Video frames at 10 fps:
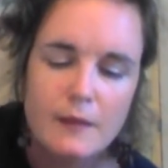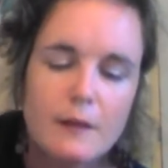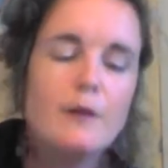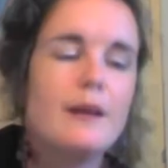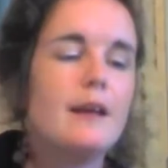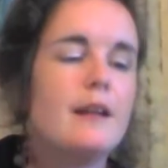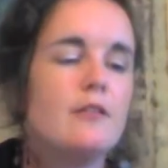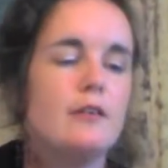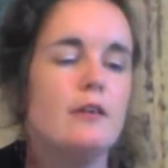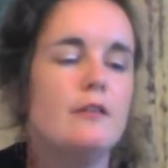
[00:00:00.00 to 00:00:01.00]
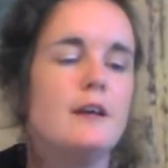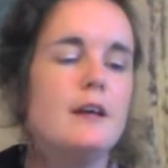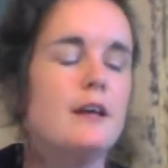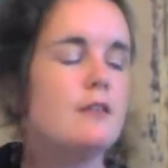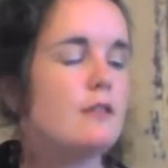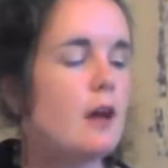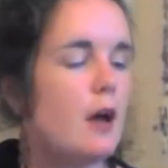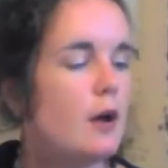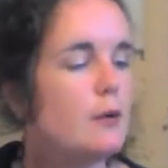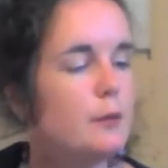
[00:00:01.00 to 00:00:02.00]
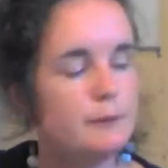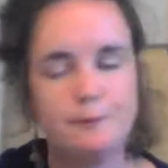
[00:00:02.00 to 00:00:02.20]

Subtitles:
Okay, that's enough. So